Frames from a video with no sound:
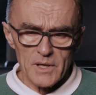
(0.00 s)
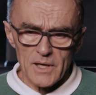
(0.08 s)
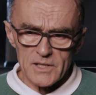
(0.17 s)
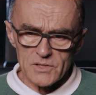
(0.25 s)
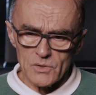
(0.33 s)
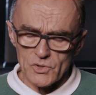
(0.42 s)

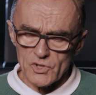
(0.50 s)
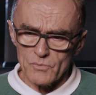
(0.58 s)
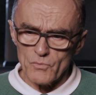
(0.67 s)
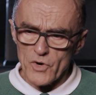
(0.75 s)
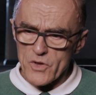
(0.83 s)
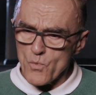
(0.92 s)
It's not
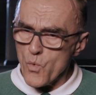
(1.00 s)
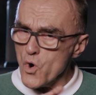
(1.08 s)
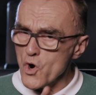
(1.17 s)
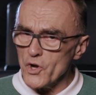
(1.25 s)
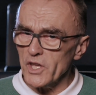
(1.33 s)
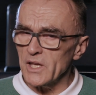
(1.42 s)
some
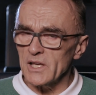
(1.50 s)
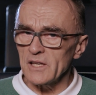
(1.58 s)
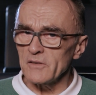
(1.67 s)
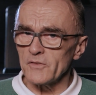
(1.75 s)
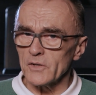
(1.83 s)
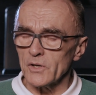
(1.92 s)
reworking
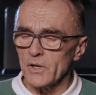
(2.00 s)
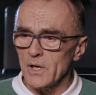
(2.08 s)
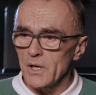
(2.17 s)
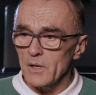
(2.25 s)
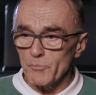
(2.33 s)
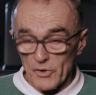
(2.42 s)
even,
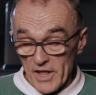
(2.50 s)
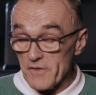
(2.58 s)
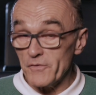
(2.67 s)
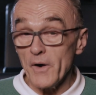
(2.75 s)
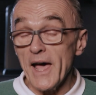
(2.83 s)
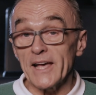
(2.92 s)
but they're
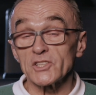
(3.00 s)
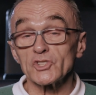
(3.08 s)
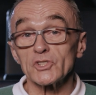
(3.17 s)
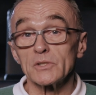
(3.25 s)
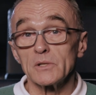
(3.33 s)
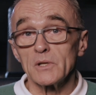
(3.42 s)

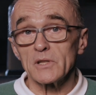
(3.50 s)
fresh.